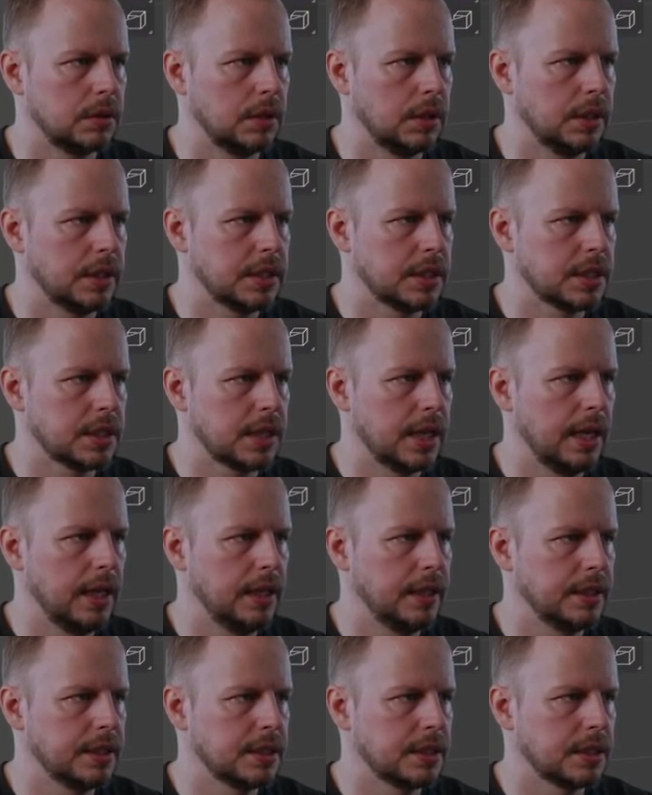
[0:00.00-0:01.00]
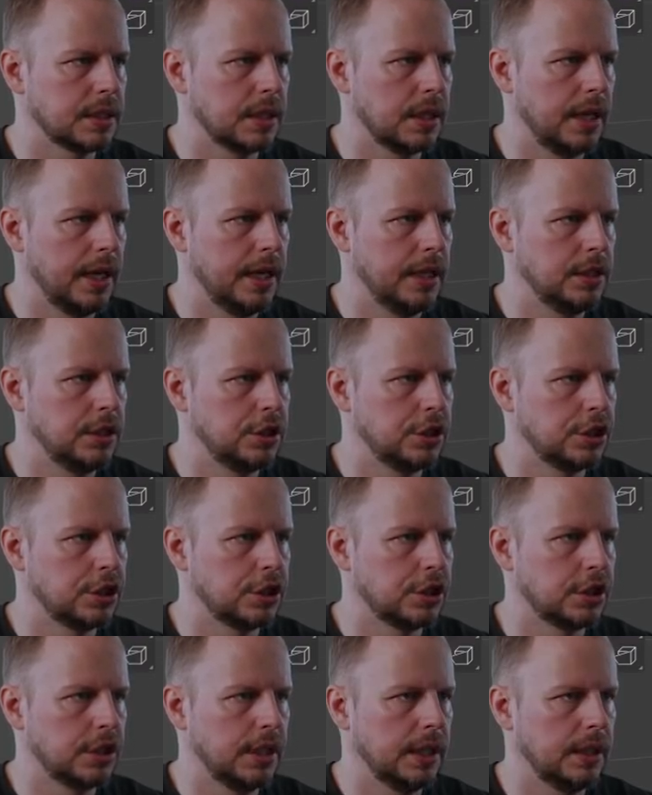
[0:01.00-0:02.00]
Let's scale this
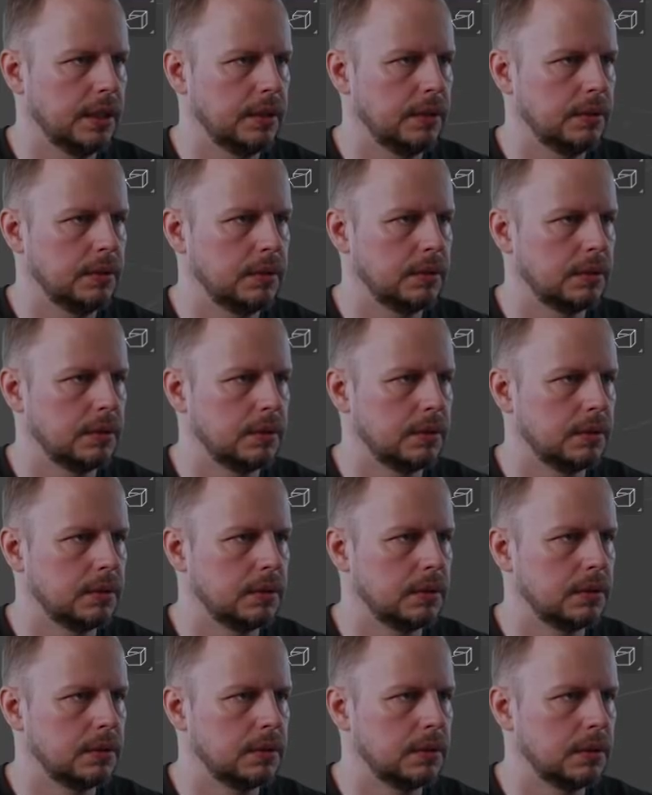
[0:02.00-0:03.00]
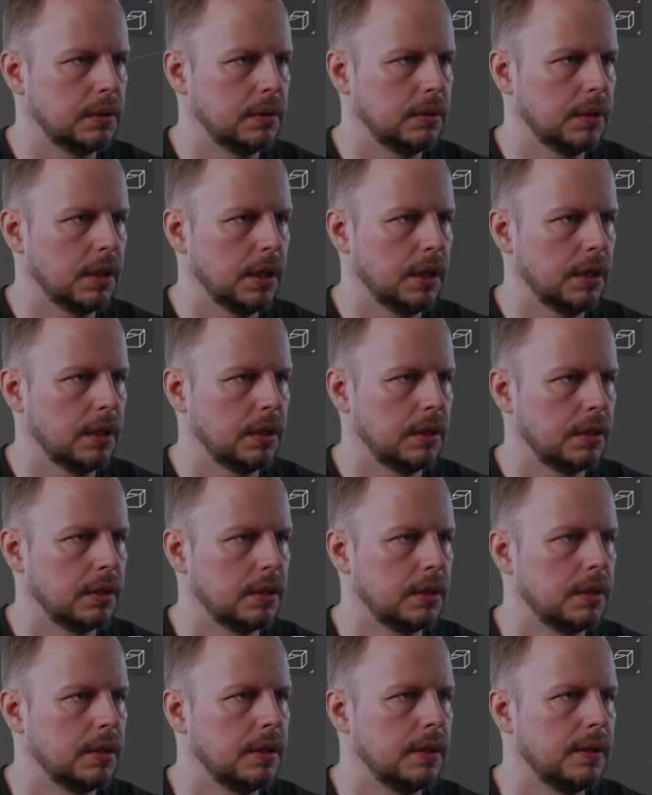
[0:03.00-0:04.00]
edge down. Okay.
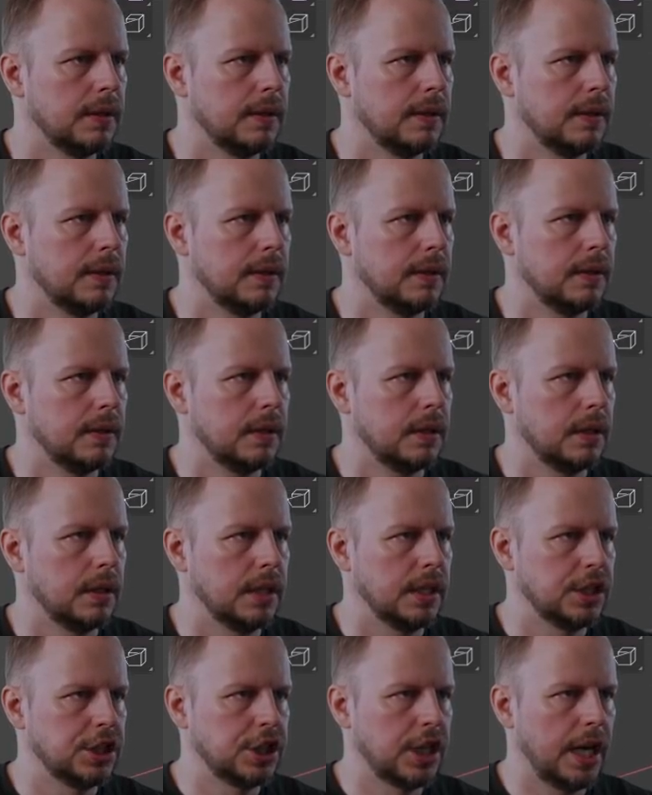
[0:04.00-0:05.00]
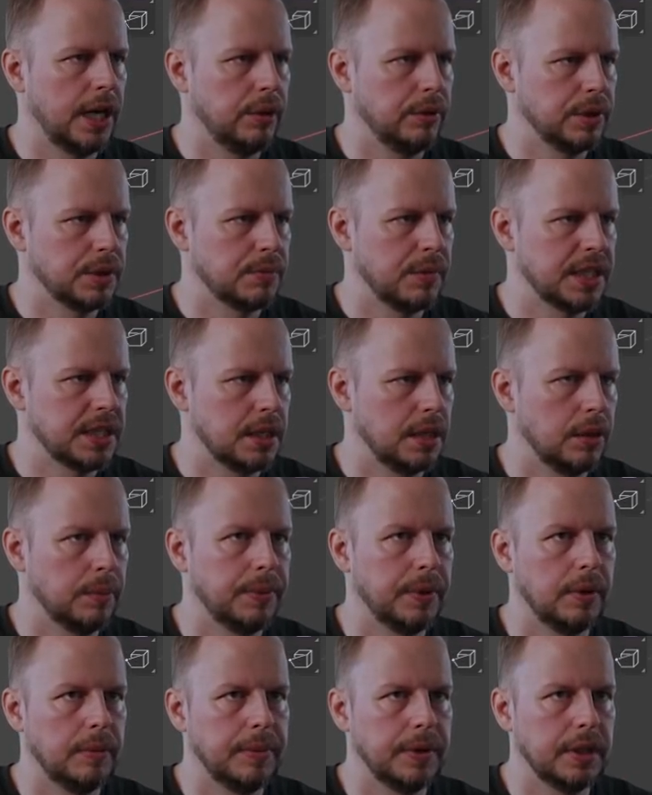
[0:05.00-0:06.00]
The shadow is messing up a
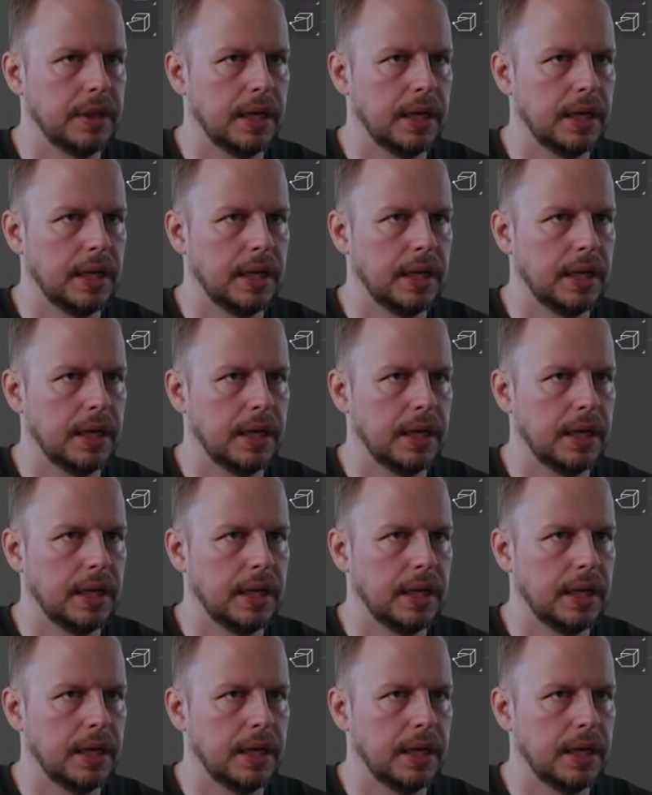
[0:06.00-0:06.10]
little bit.